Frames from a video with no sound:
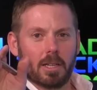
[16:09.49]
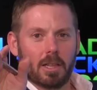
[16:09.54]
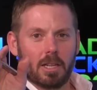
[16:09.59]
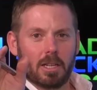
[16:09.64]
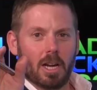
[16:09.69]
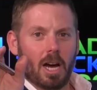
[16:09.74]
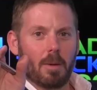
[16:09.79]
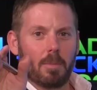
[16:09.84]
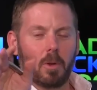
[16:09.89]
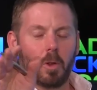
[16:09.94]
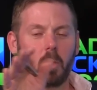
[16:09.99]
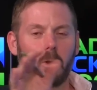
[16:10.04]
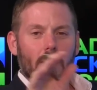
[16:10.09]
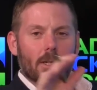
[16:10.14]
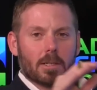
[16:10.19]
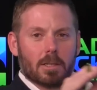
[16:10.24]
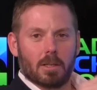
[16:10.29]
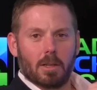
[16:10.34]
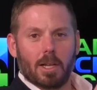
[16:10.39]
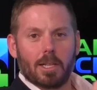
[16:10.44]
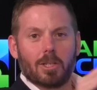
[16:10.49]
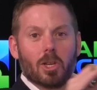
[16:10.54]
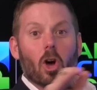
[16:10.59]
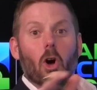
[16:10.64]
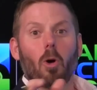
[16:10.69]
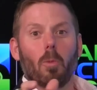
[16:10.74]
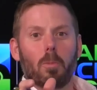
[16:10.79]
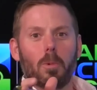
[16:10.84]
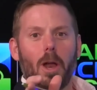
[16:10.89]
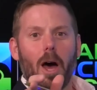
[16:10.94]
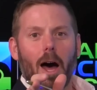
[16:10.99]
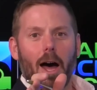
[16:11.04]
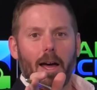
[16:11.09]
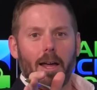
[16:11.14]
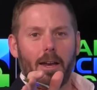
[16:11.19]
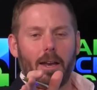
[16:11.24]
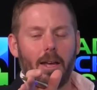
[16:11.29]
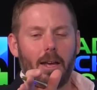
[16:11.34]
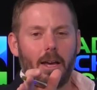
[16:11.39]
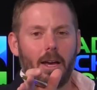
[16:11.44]
to the top of the list. Let's hope
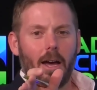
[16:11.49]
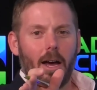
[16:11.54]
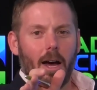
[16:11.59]
not.